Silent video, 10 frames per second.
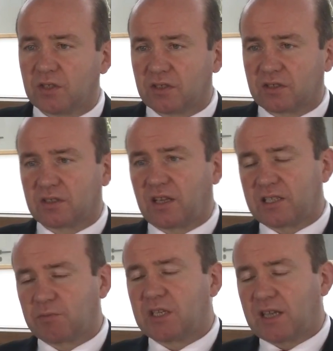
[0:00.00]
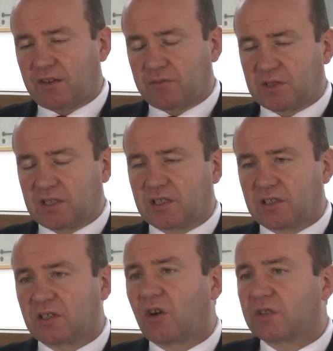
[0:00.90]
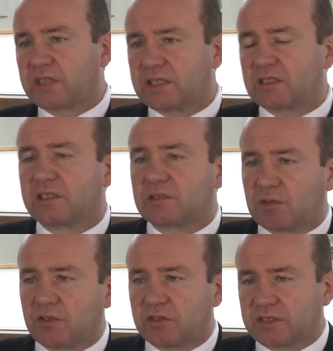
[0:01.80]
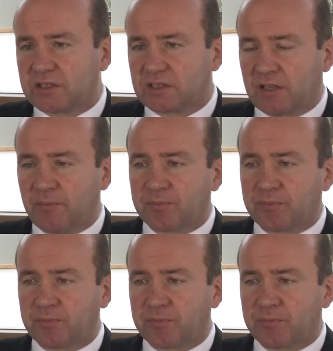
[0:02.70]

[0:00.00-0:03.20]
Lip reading: because they speak out of particular contexts and experiences,